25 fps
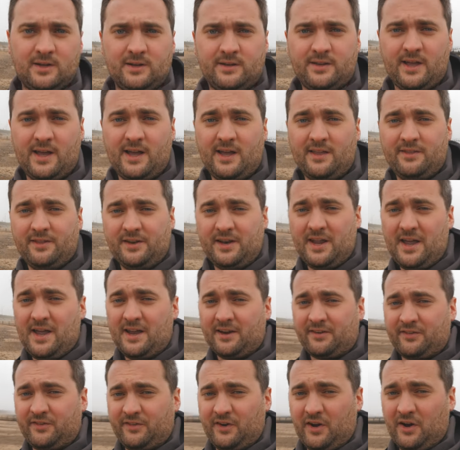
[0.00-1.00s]
Then the
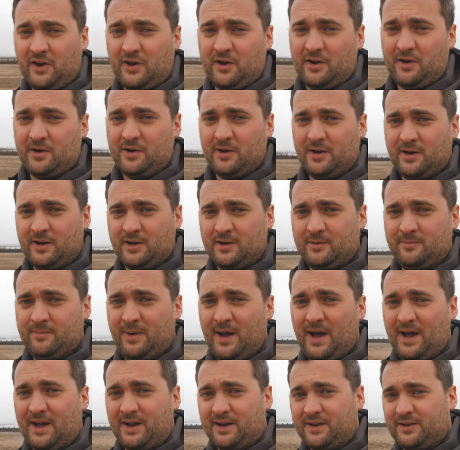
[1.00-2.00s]
next year,
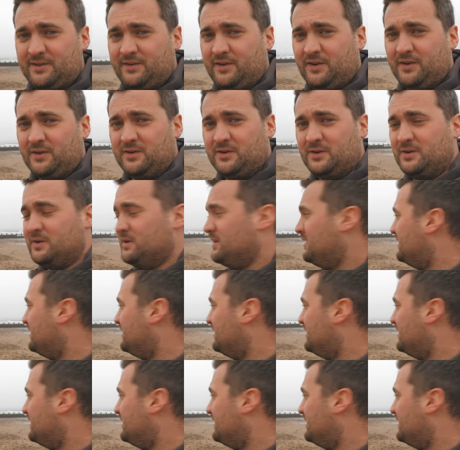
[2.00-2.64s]
back to